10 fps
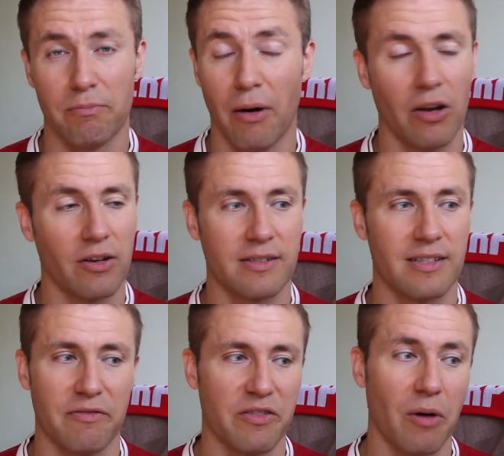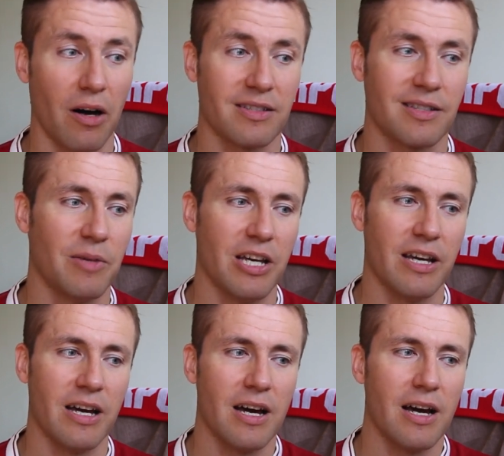bollocks, if you ask
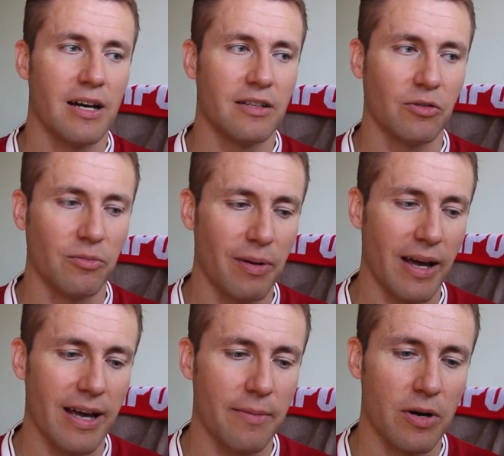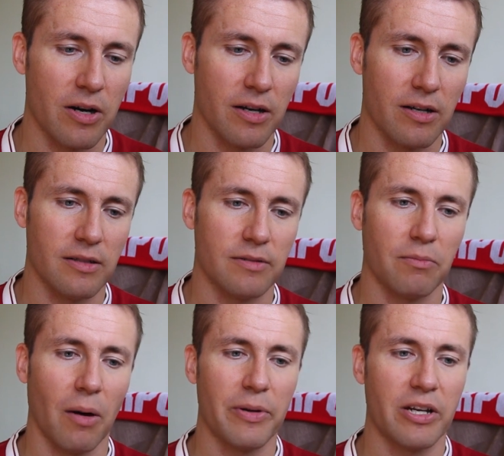me, to blame
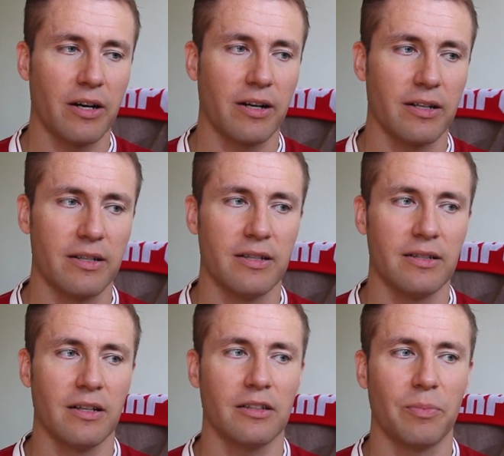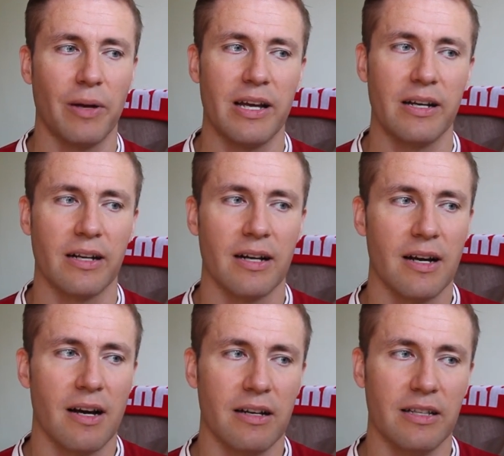Bobby Duncan not playing
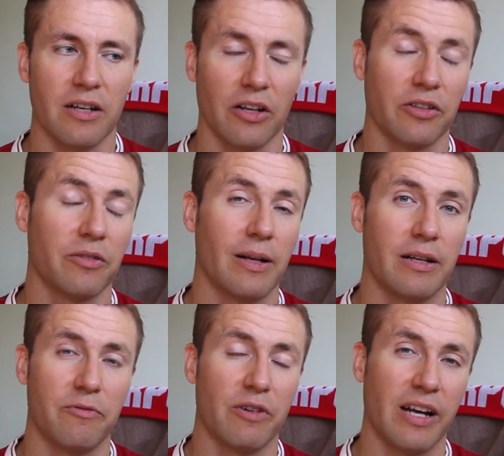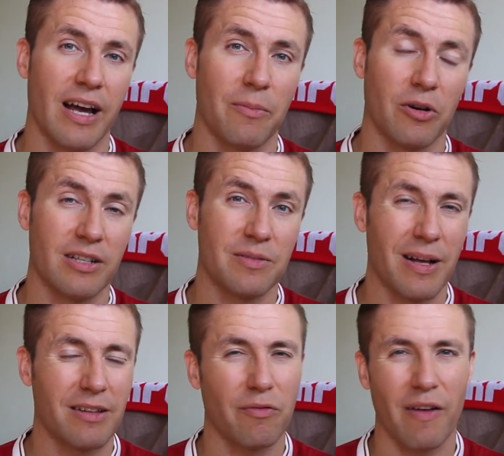in the under-23 game on his
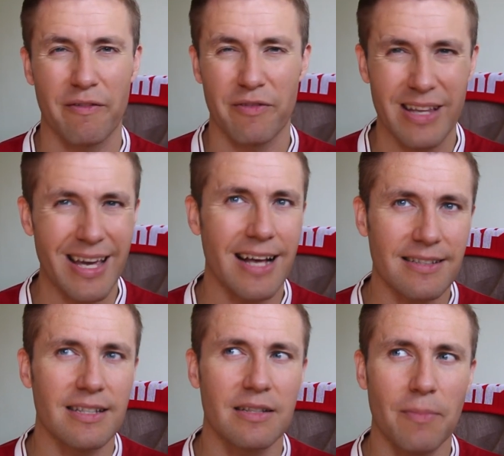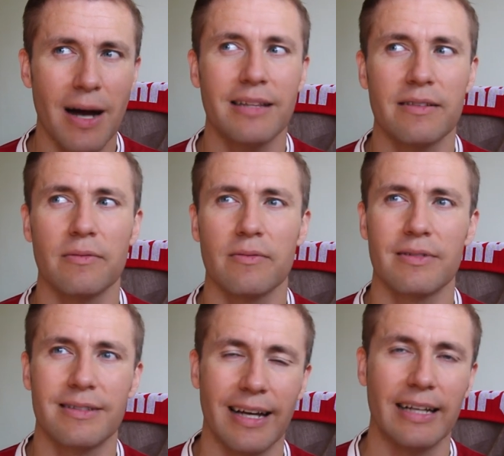mental health. Yes, it might
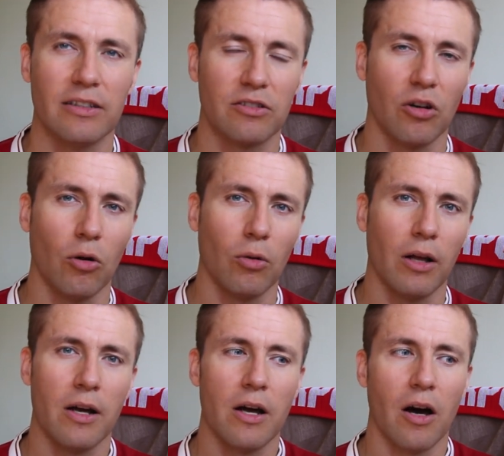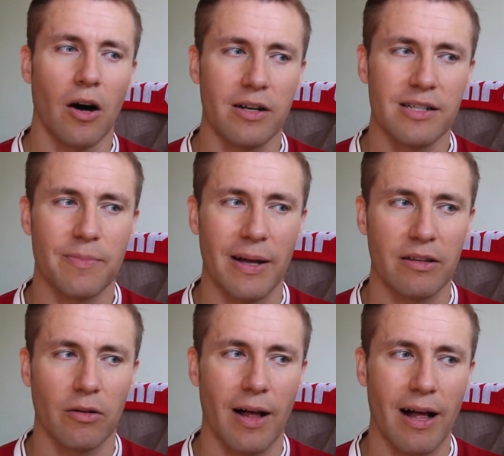take a toll on his
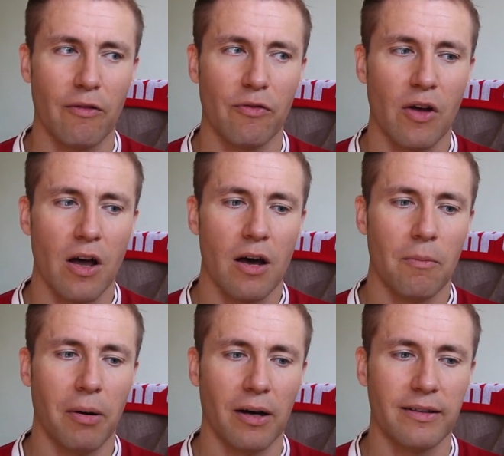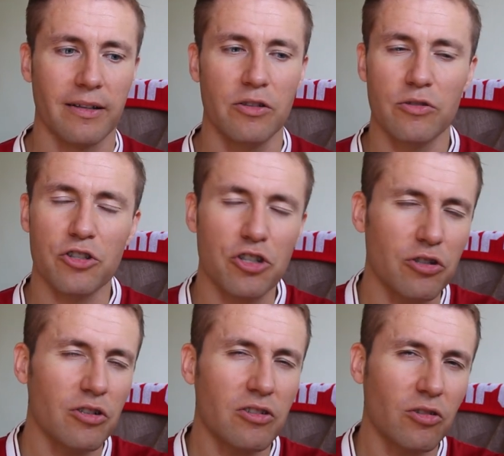mental health, but you
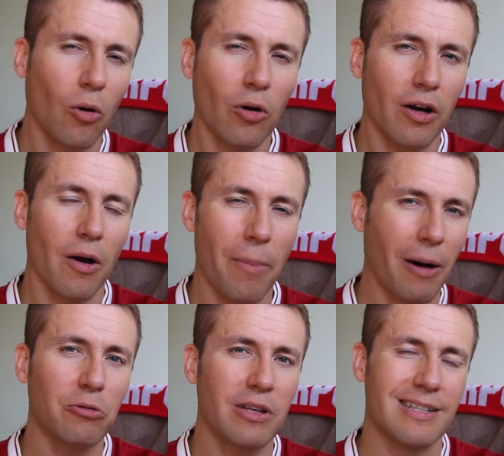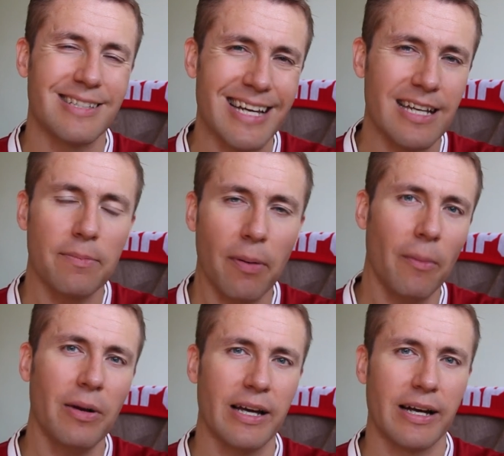shouldn't talk about this in
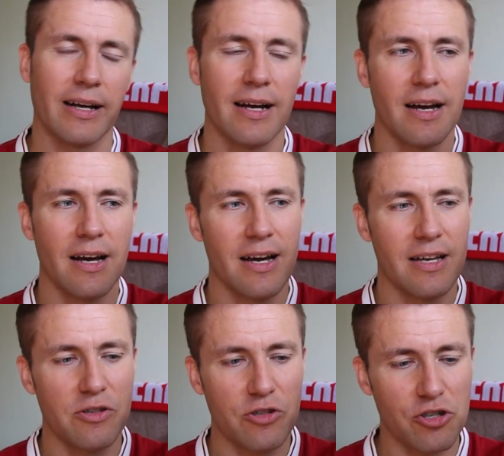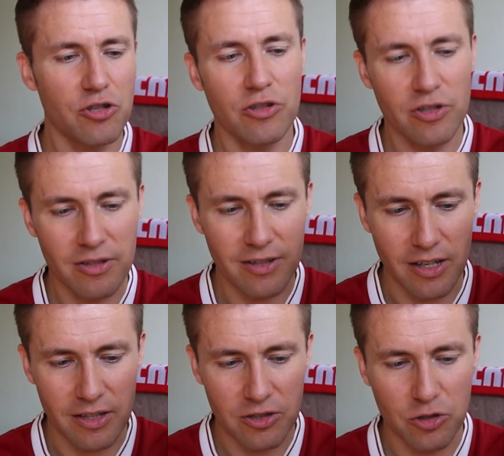public. You
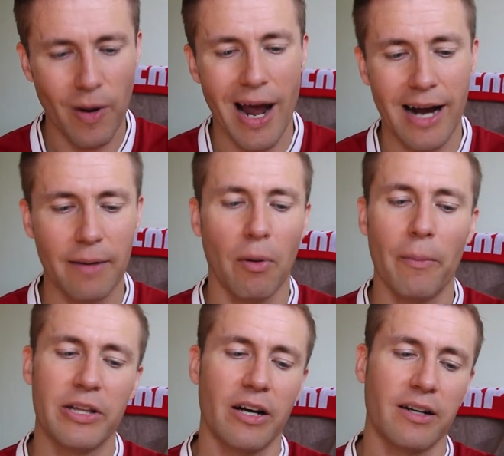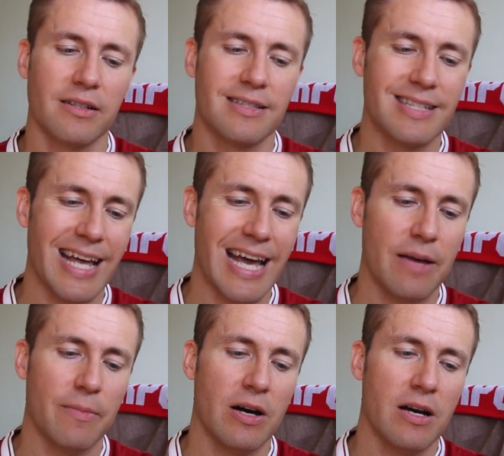shouldn't drag Bobby Duncan's
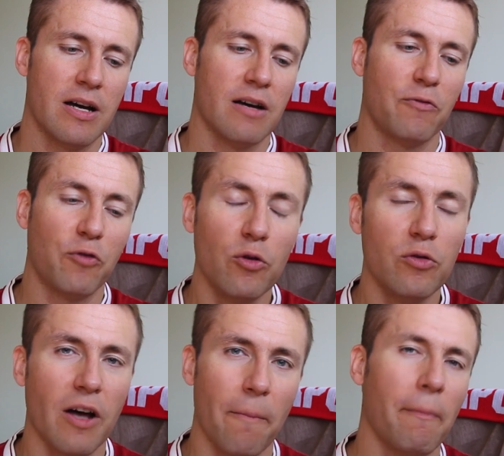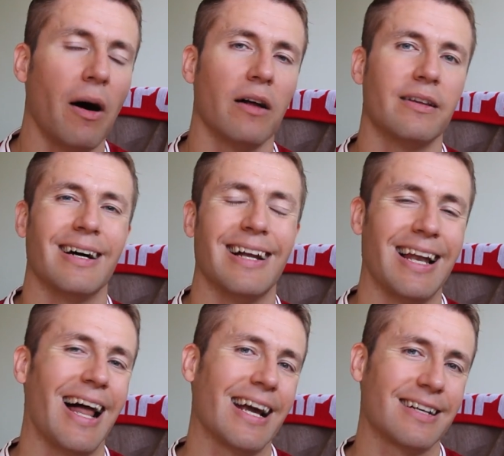name through the mud
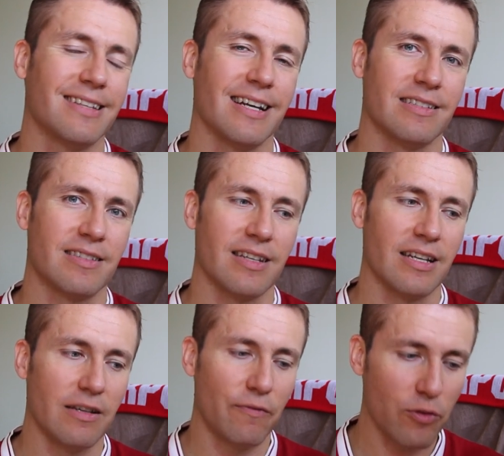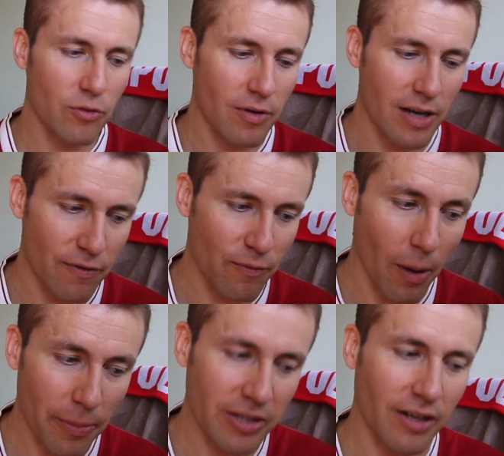like this. If
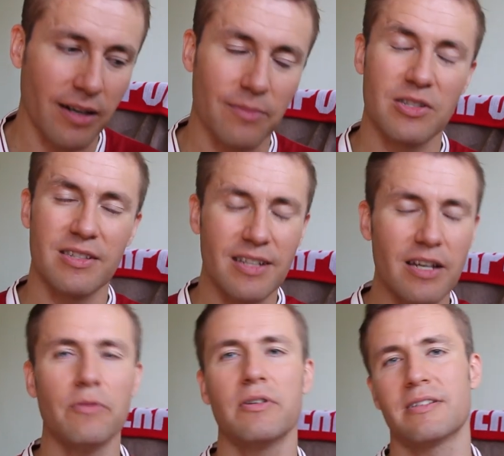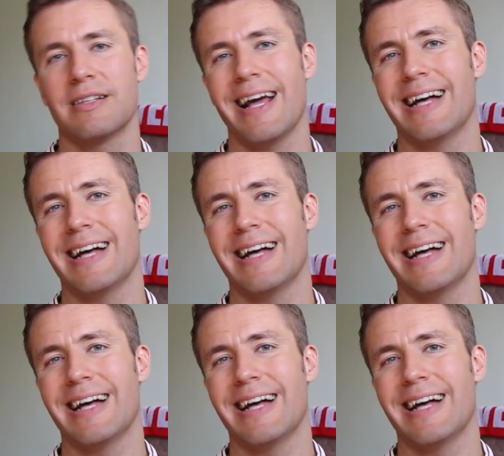Bobby Duncan seriously